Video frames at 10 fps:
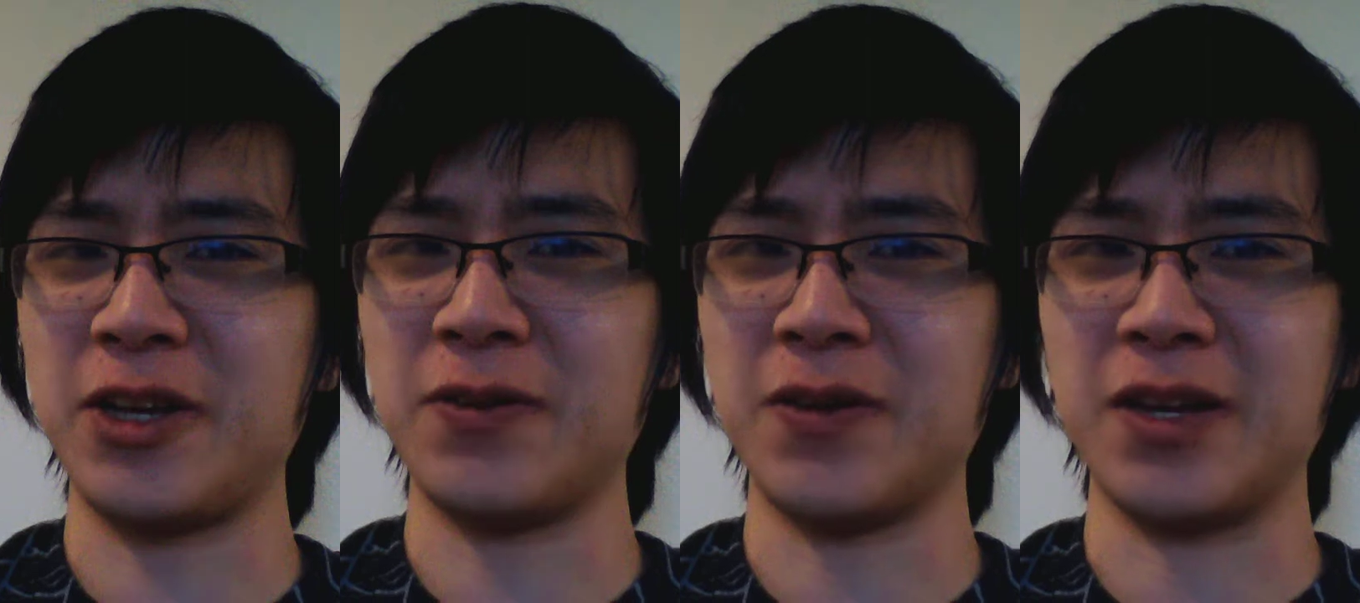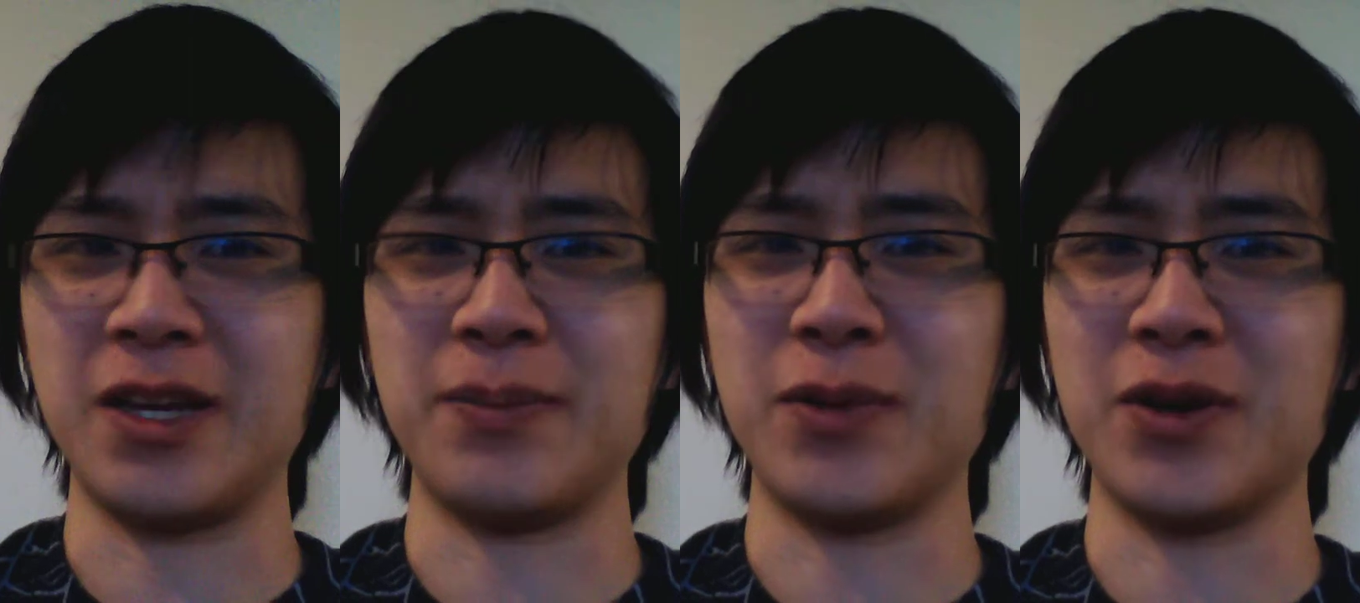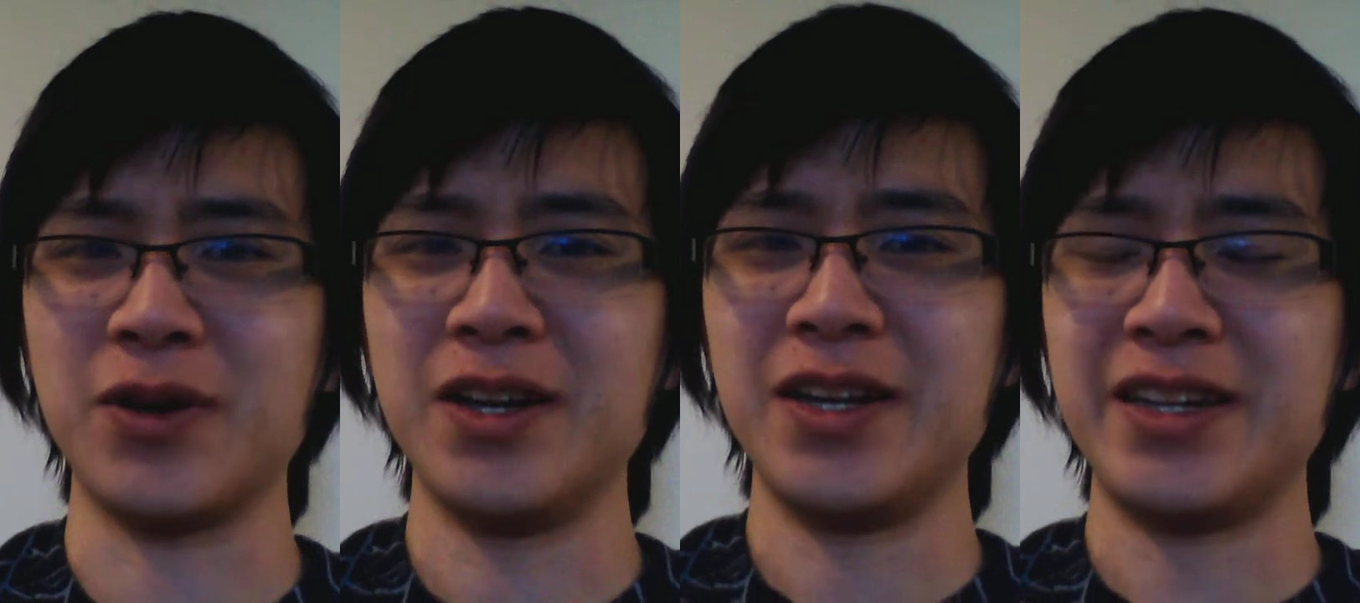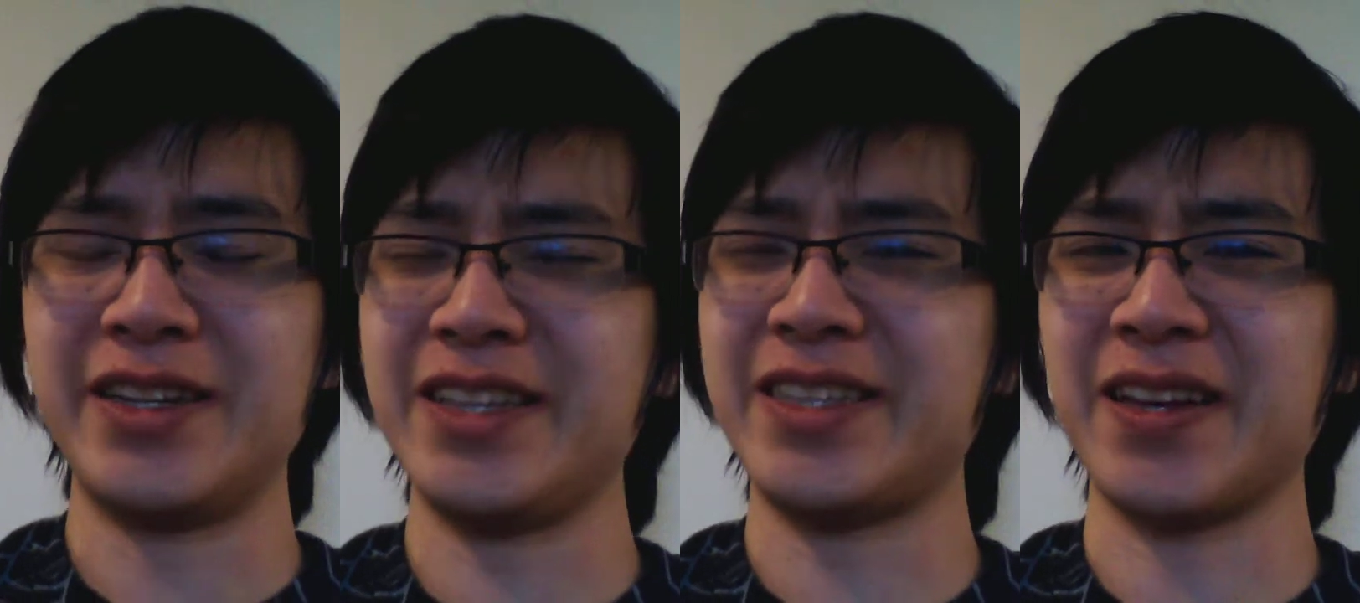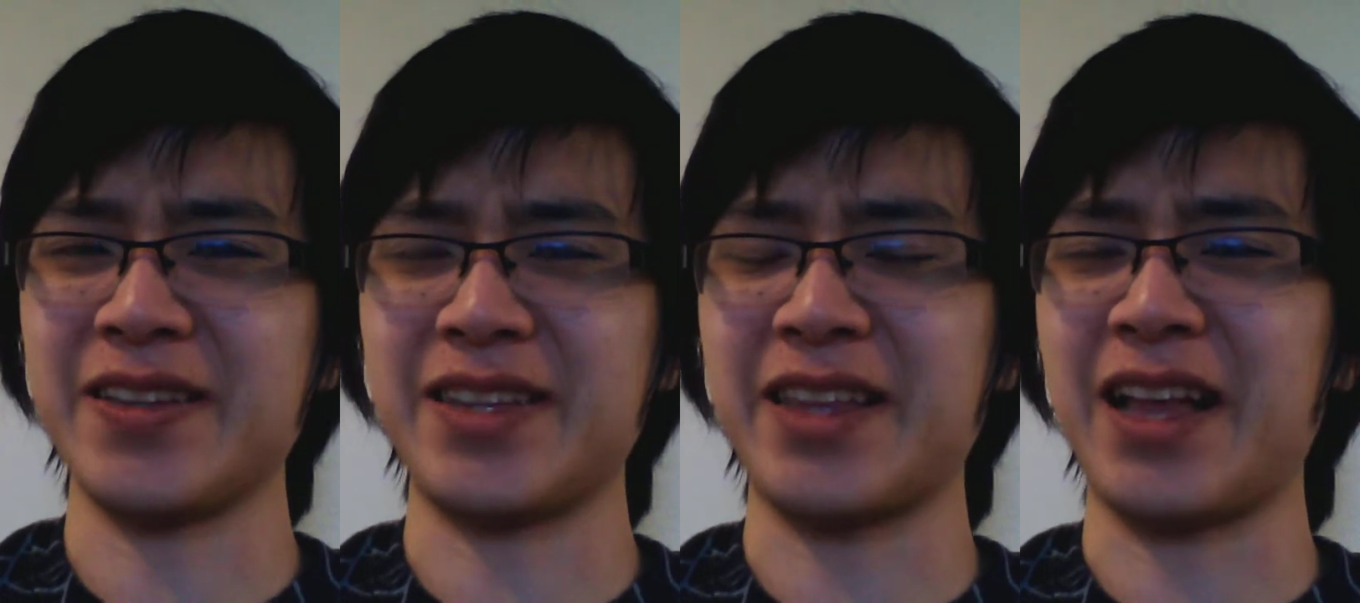on a more
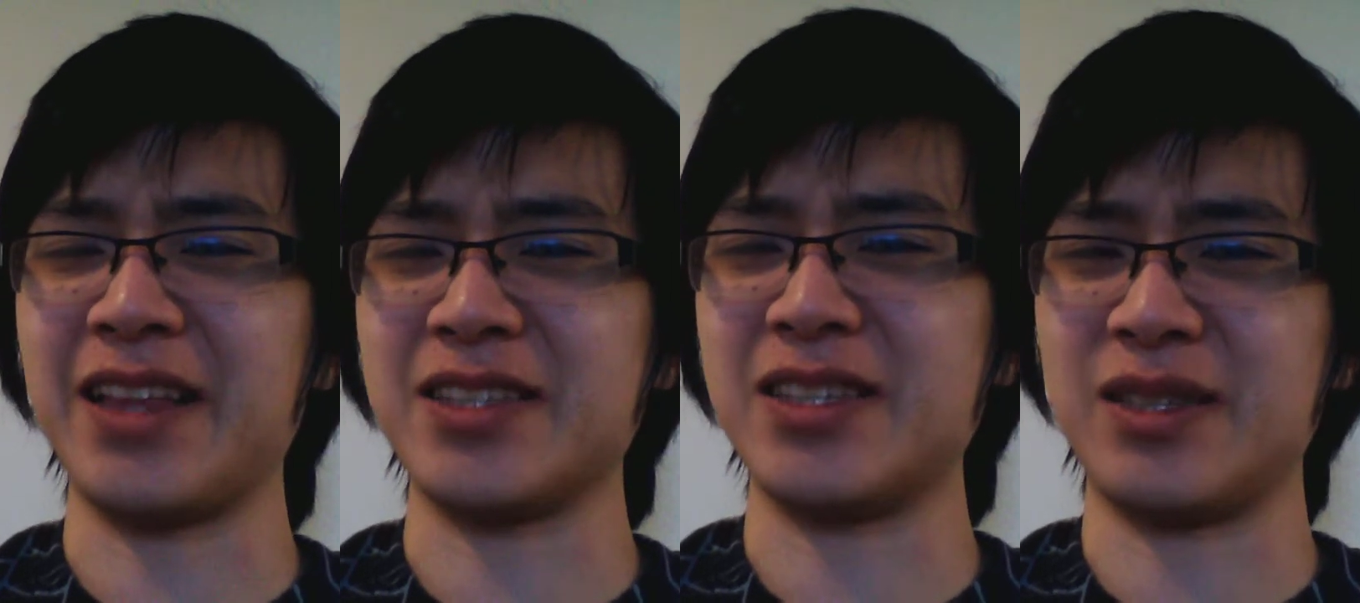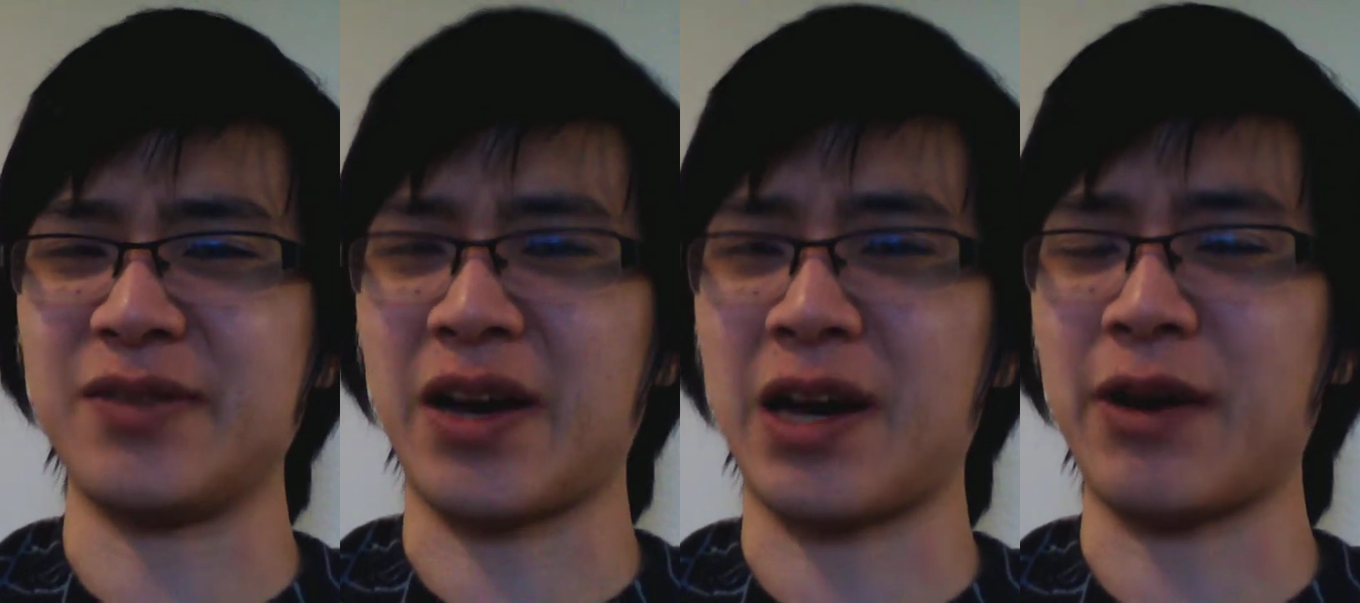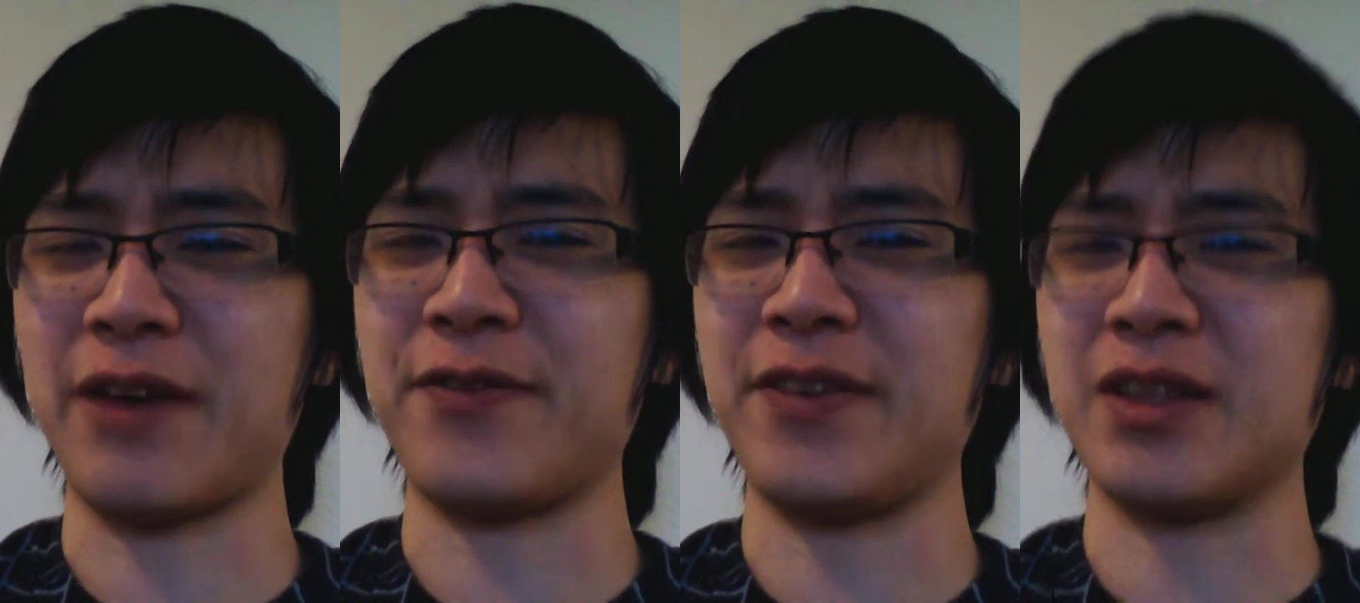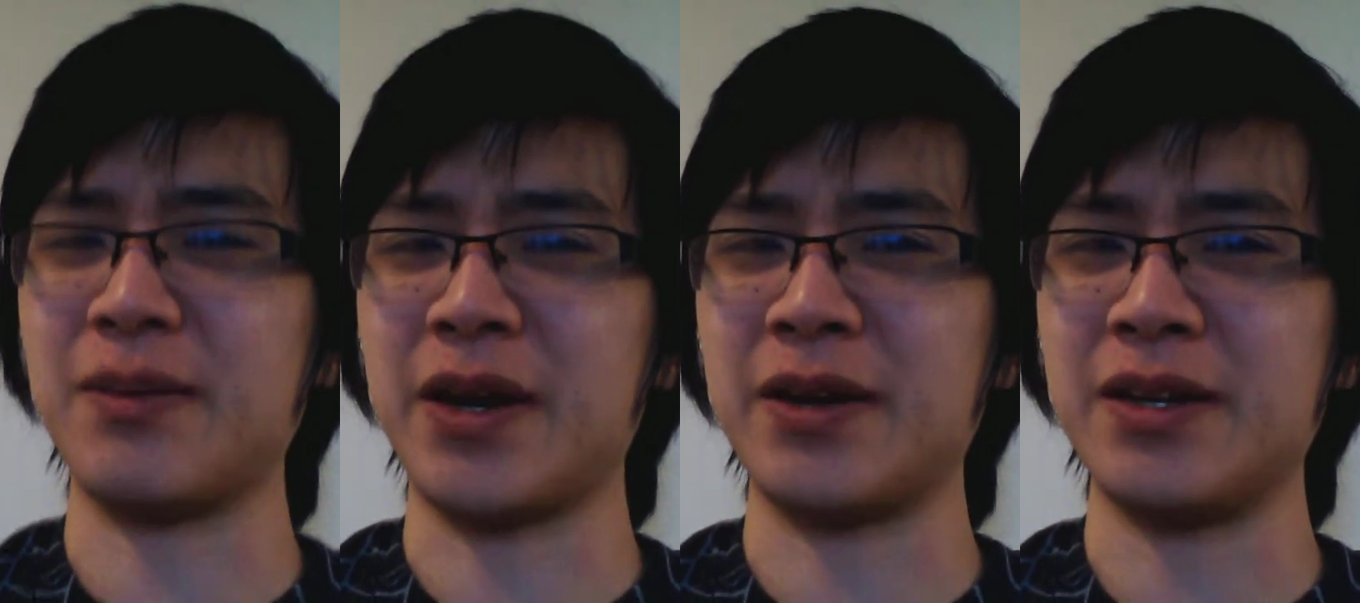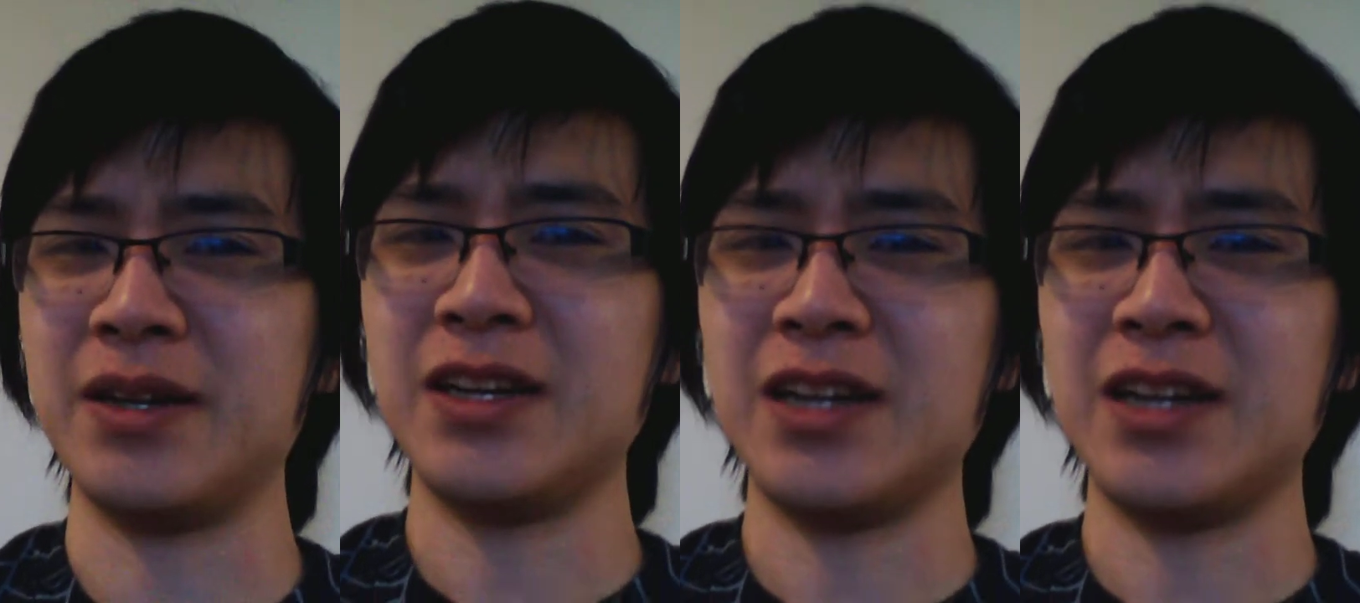detailed analysis of how I feel about it.